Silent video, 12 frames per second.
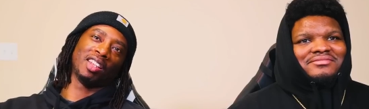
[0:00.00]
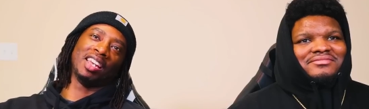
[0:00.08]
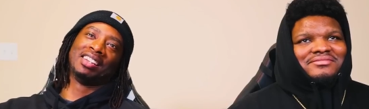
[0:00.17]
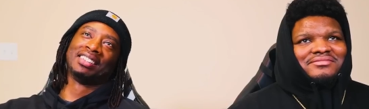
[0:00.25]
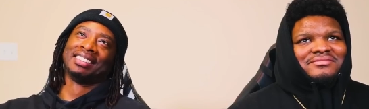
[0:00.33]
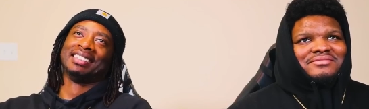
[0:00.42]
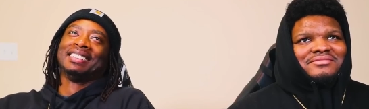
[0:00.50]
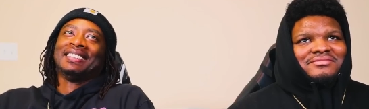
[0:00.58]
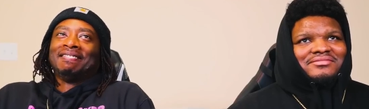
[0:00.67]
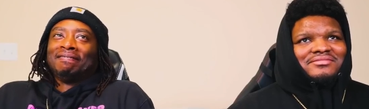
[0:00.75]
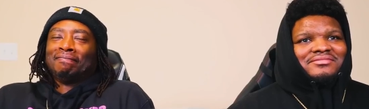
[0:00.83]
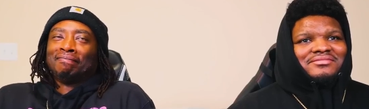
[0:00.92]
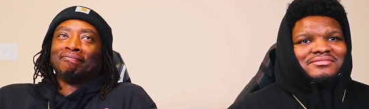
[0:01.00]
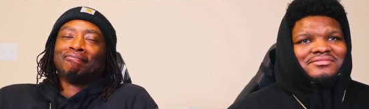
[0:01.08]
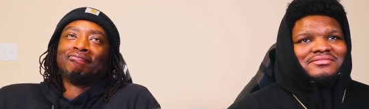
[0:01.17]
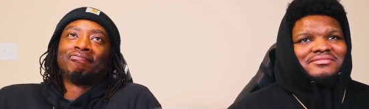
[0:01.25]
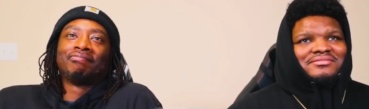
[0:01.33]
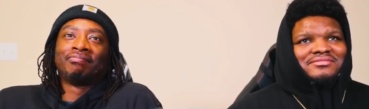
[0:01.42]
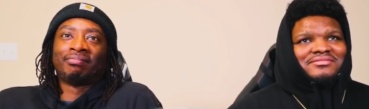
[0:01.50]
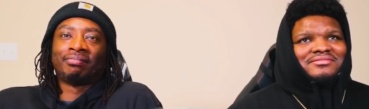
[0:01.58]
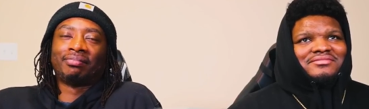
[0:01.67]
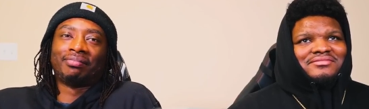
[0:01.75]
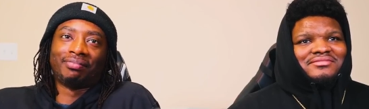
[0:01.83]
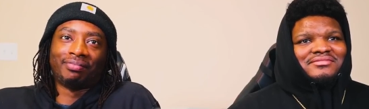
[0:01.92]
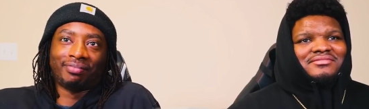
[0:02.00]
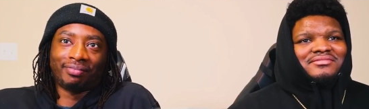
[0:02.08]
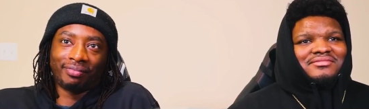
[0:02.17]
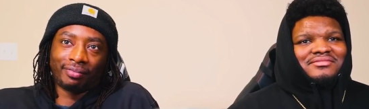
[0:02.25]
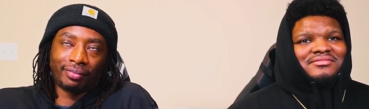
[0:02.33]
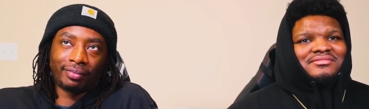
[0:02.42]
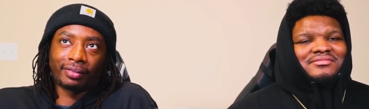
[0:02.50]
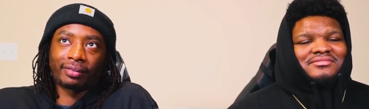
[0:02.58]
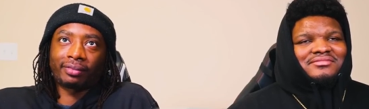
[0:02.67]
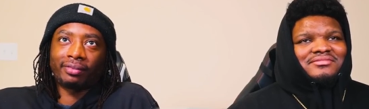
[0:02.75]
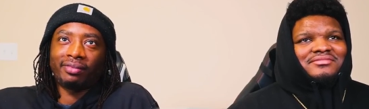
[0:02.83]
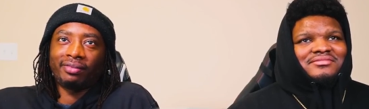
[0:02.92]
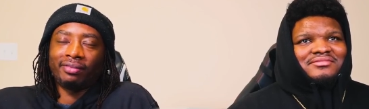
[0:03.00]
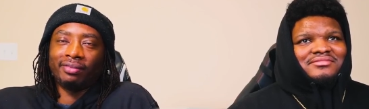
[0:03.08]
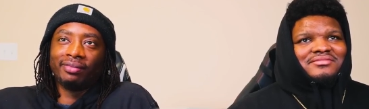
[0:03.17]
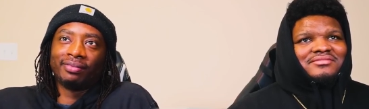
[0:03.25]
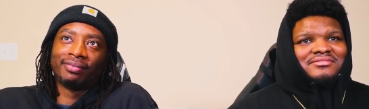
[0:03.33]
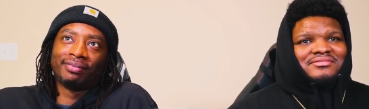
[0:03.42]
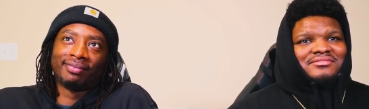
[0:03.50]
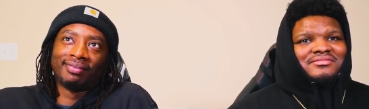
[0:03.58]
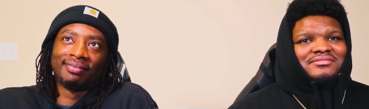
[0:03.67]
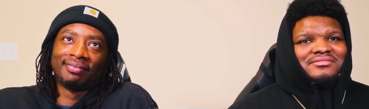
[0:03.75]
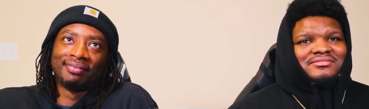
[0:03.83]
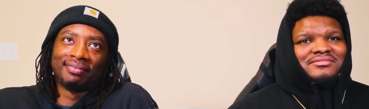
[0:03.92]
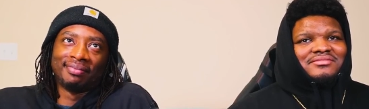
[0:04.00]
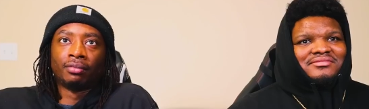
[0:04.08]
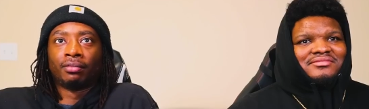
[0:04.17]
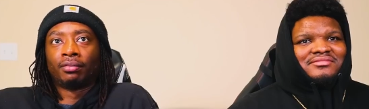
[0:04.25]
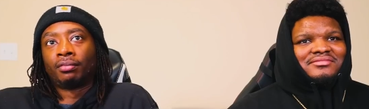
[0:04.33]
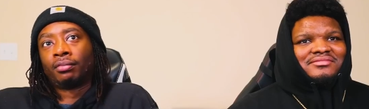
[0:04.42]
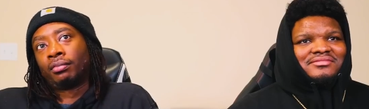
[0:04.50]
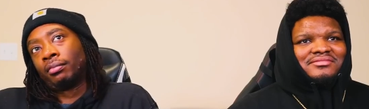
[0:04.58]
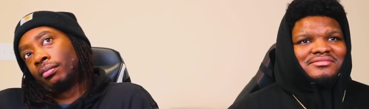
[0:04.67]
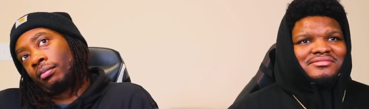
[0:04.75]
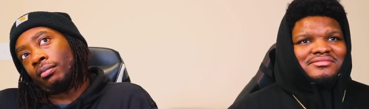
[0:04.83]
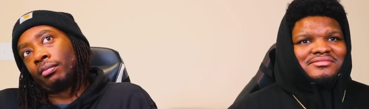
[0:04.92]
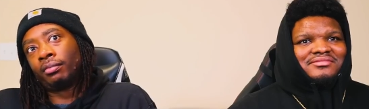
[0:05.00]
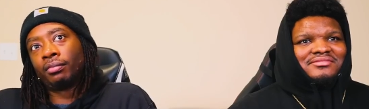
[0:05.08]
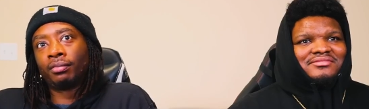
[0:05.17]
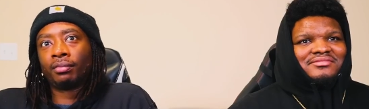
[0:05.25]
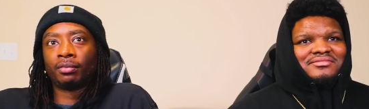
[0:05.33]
Nothing is said.